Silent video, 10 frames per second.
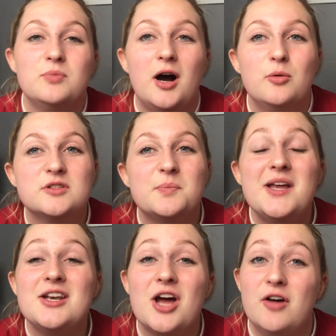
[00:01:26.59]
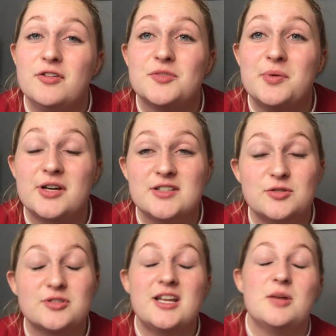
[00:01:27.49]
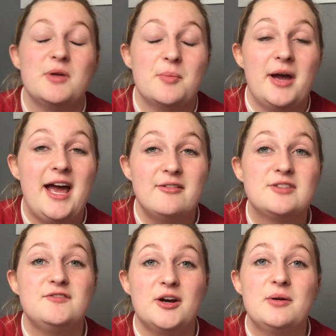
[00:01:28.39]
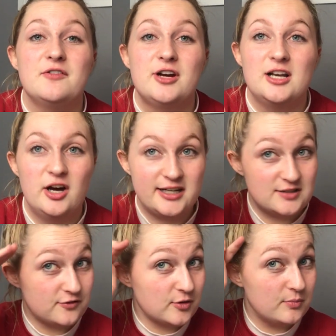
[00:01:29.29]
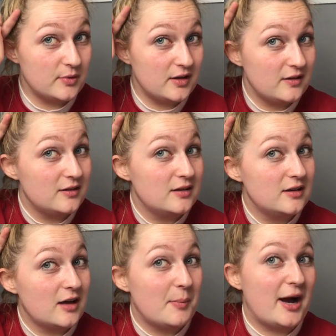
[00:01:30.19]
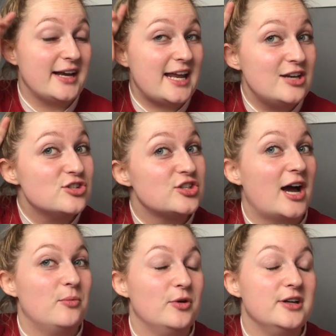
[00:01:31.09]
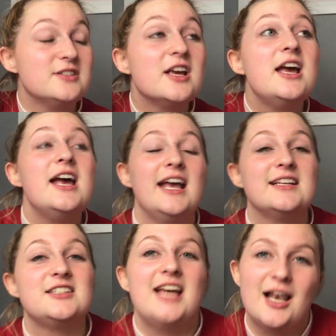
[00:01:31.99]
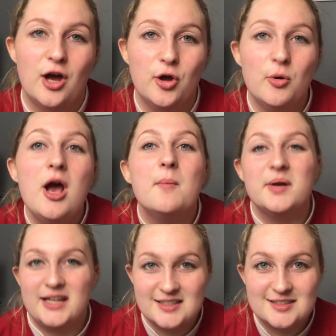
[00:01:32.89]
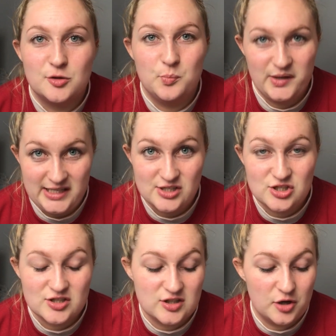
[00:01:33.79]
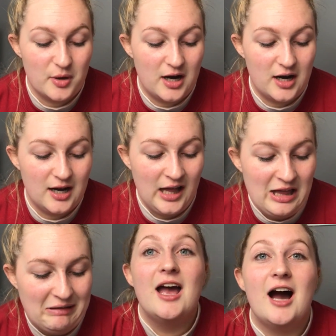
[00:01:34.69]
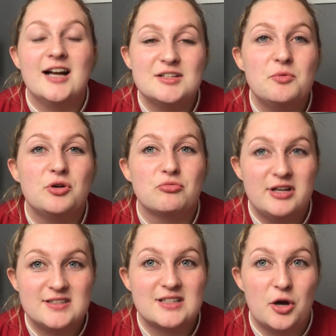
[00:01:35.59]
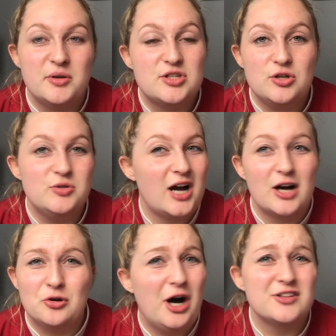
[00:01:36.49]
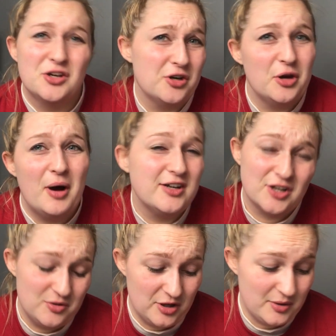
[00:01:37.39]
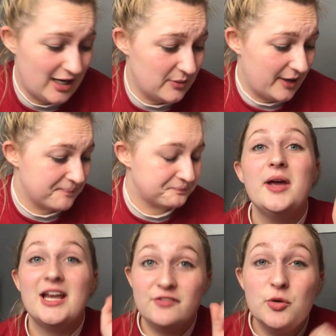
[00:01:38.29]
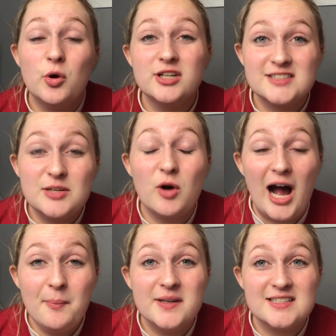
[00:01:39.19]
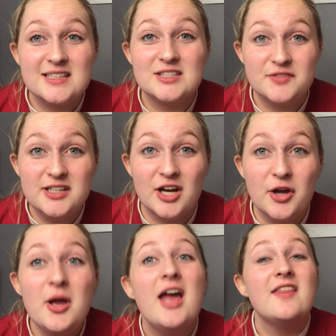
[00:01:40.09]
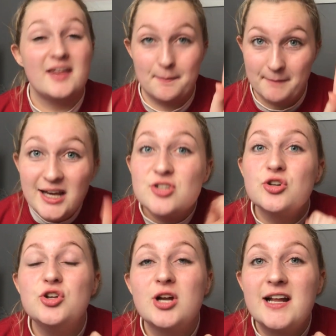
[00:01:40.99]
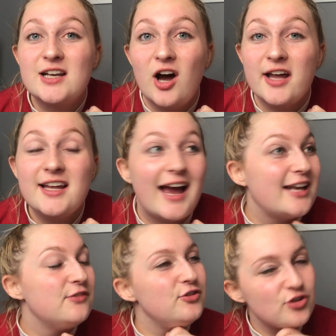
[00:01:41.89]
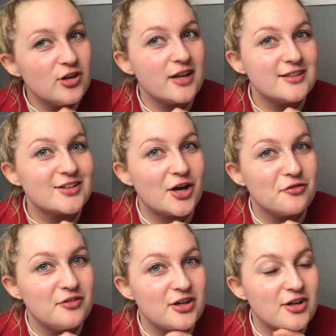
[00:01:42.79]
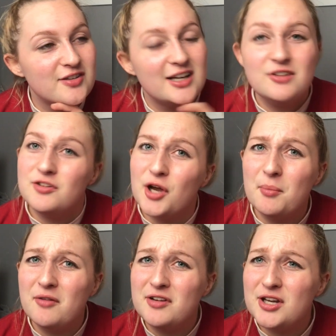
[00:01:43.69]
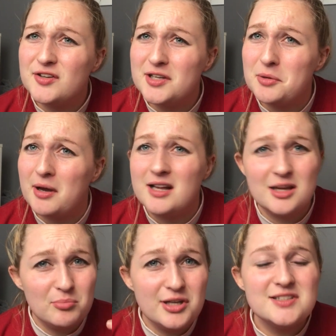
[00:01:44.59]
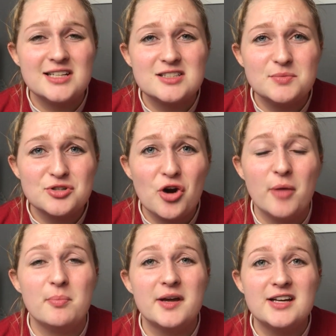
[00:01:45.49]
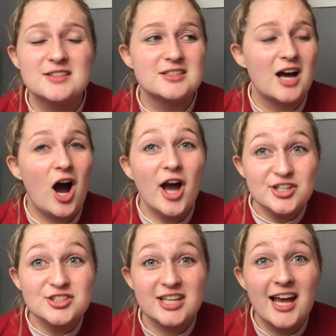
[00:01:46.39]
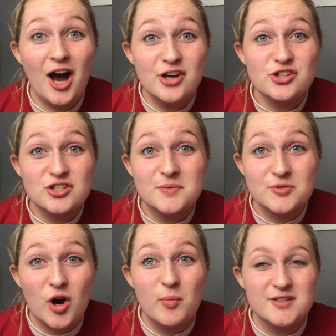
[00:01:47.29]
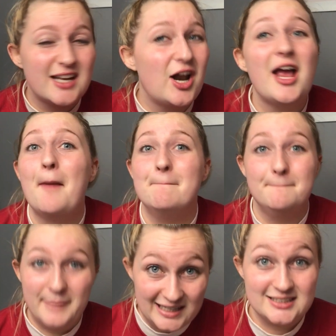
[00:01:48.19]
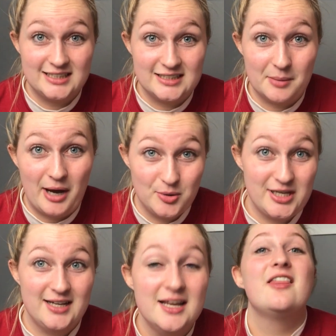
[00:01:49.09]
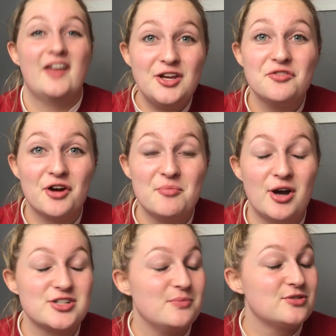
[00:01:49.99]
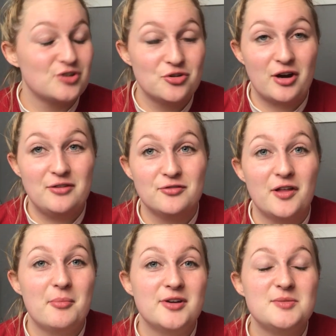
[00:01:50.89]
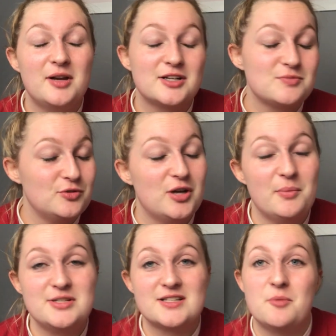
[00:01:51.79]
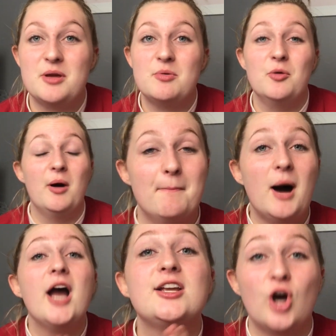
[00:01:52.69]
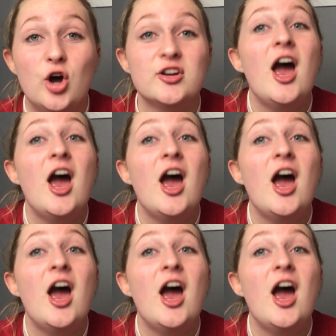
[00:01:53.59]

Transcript: I was a bit nervous because you'll see in a minute my hair is very, very light from about an inch downwards. It's yellow, but it is still bleached. So I didn't want to risk going too dark, or I don't know. Anyway, if you want to see what happens in this video, then make sure you click like. And if you do like these kind of videos, and if you like my videos anyway, then please hit subscribe, because I just hit 100 subscribers and I am buzzing about it. Thank you very much. I'm so grateful. That might seem like a small number to some people, but my God,